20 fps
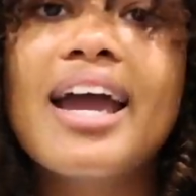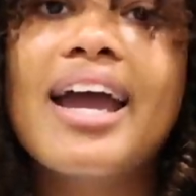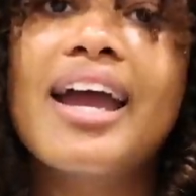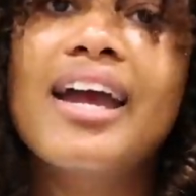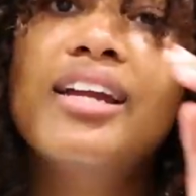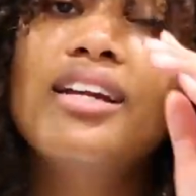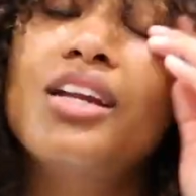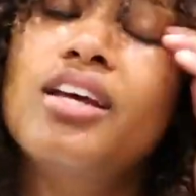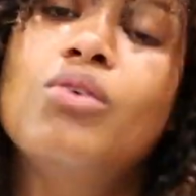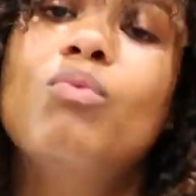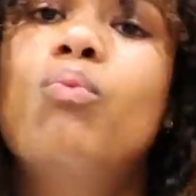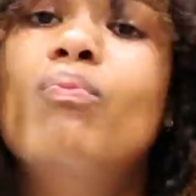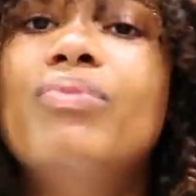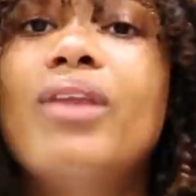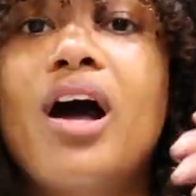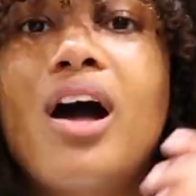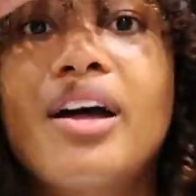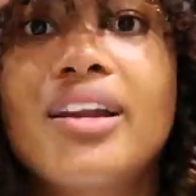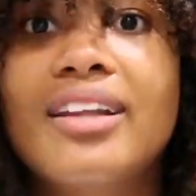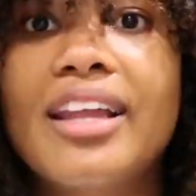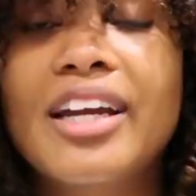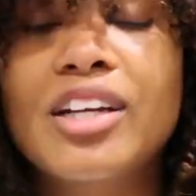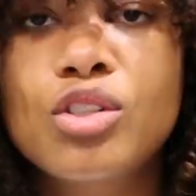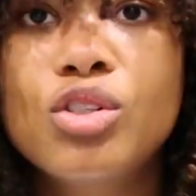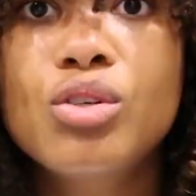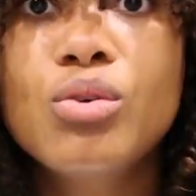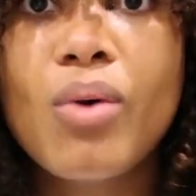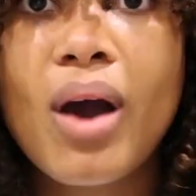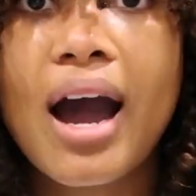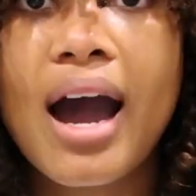and not like
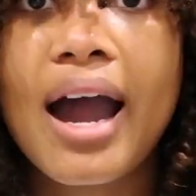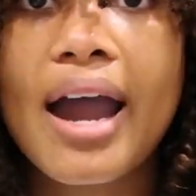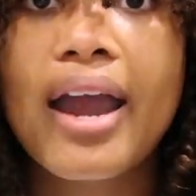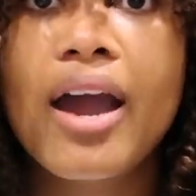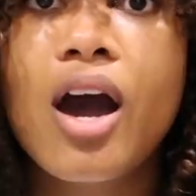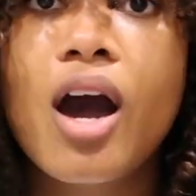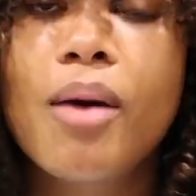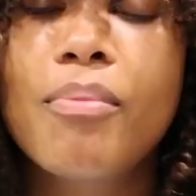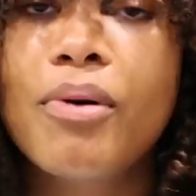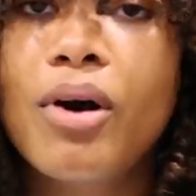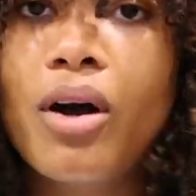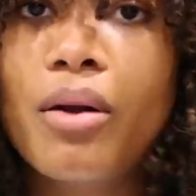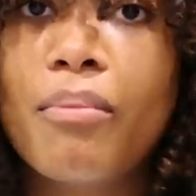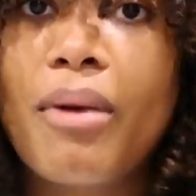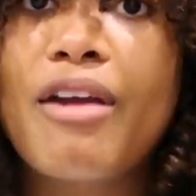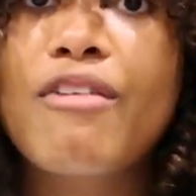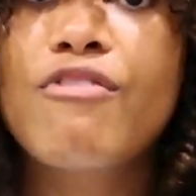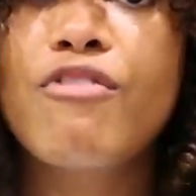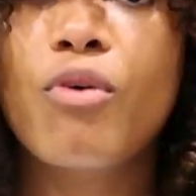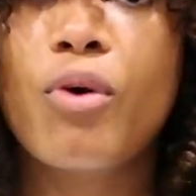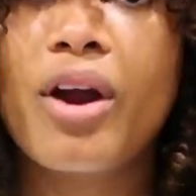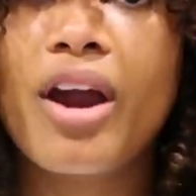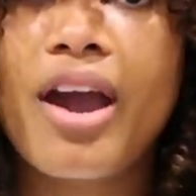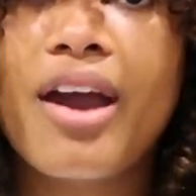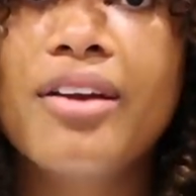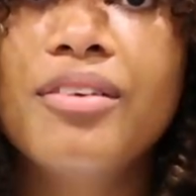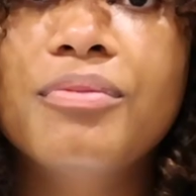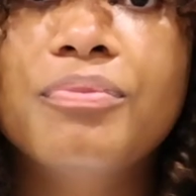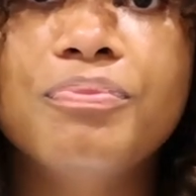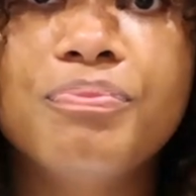too high up on my forehead.